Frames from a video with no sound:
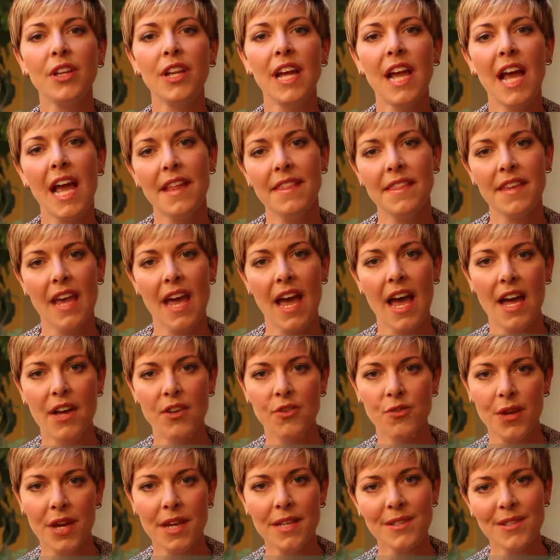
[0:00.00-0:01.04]
Darla at the
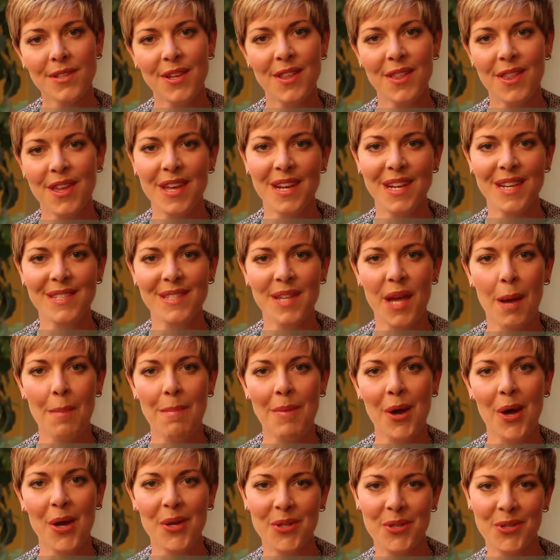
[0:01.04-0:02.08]
address that is
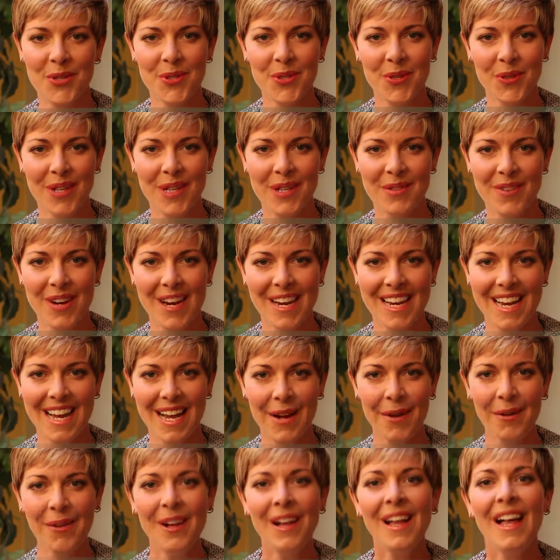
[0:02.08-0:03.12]
up on your screen right
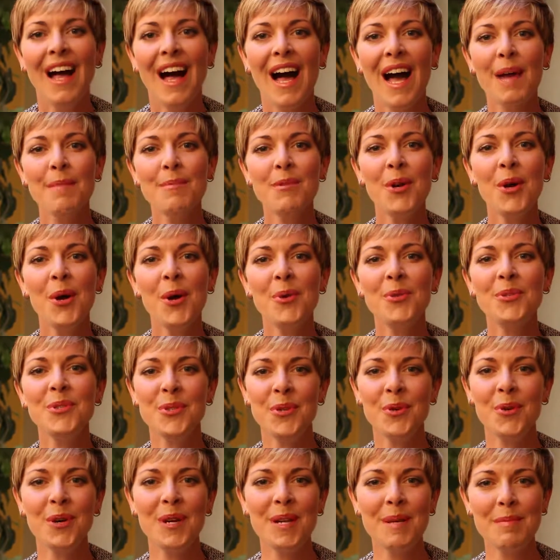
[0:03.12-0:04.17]
now. I'm your
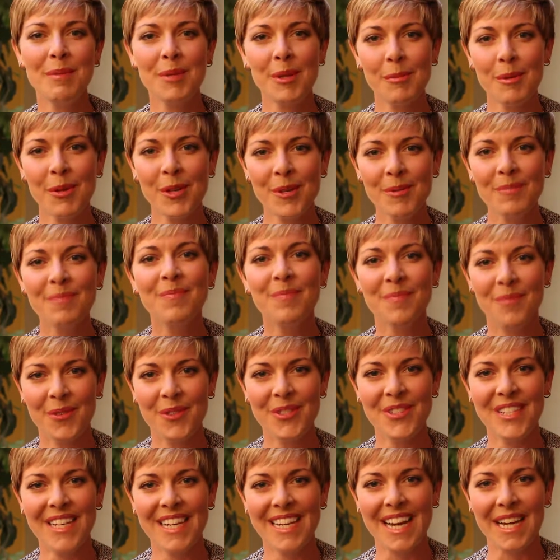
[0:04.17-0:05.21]
host, Cortney Bloomer.
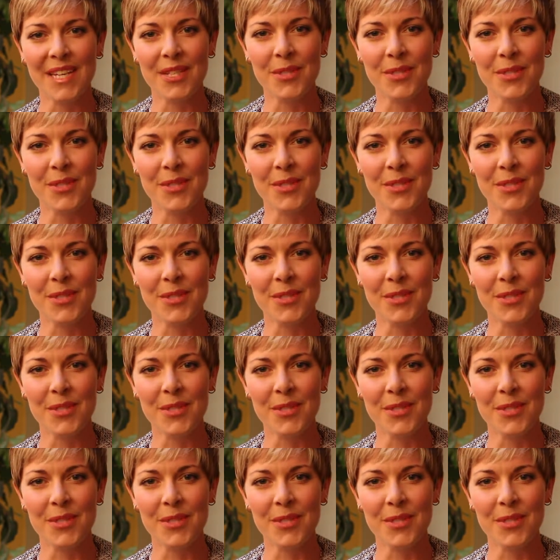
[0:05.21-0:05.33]
We'll see